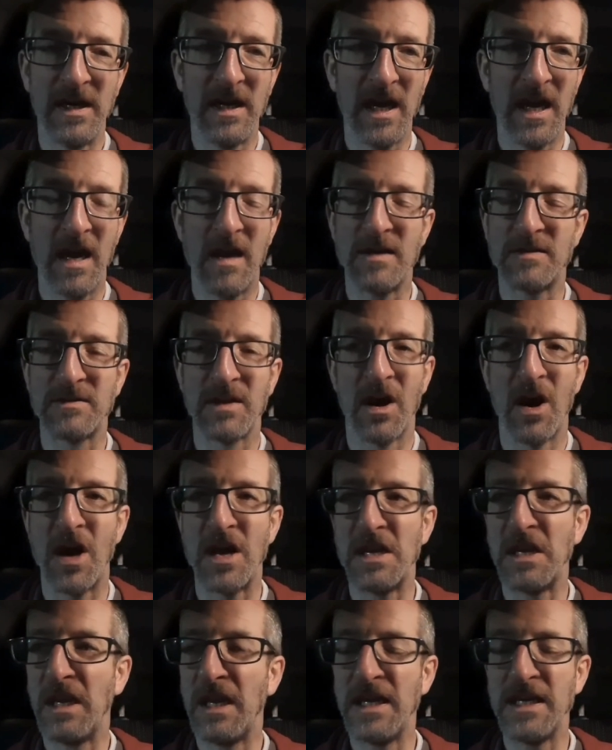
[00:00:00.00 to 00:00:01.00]
It's
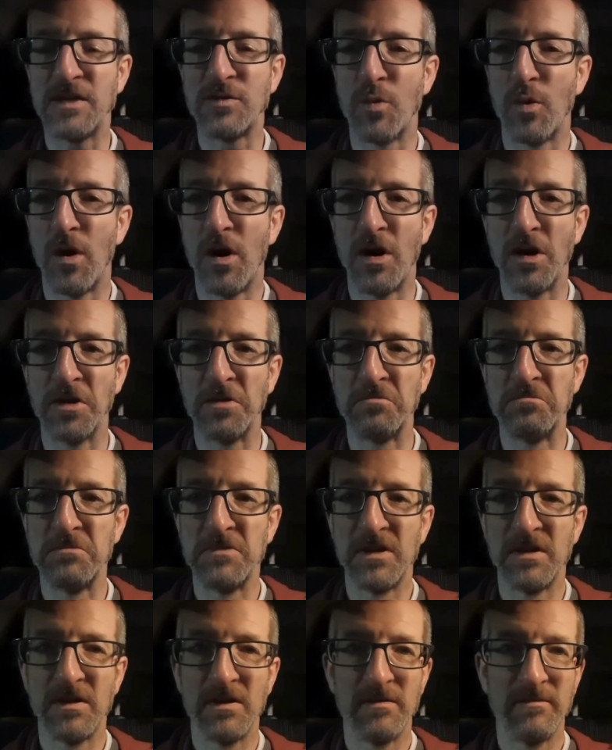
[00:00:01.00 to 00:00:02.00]
like League One,
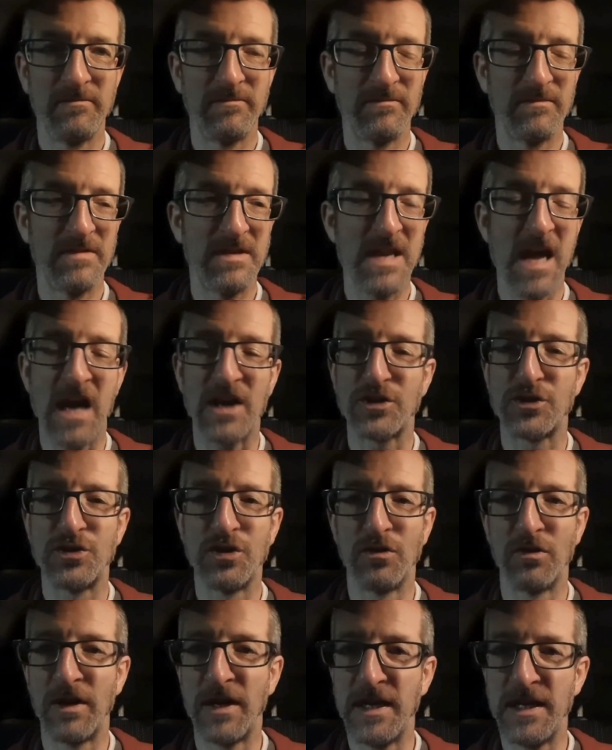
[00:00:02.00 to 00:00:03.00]

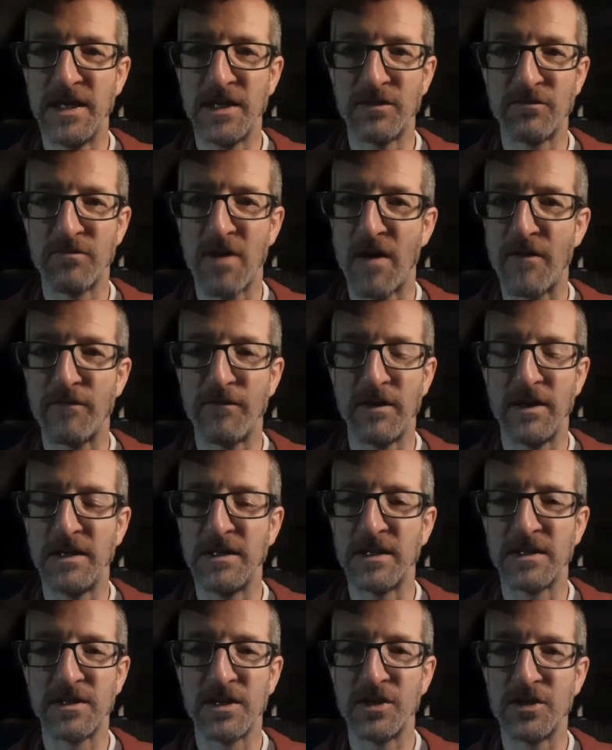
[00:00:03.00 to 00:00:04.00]
National League refereeing
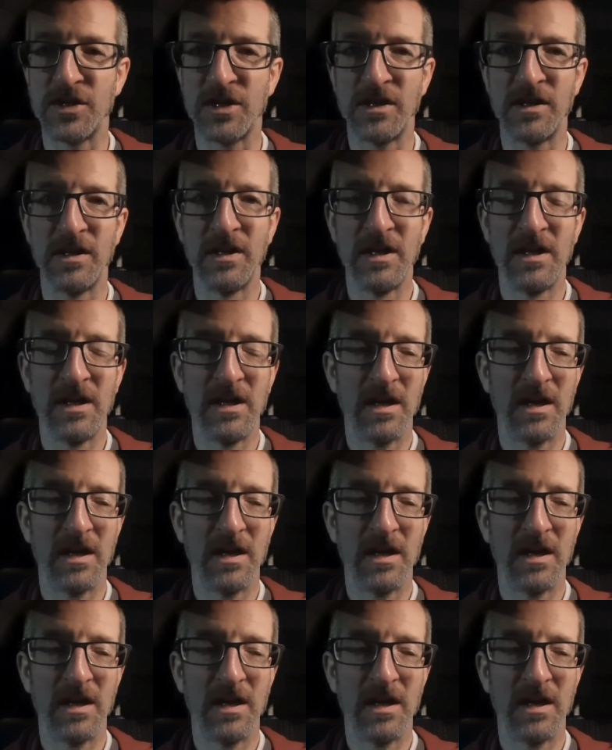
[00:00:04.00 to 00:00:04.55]
decision.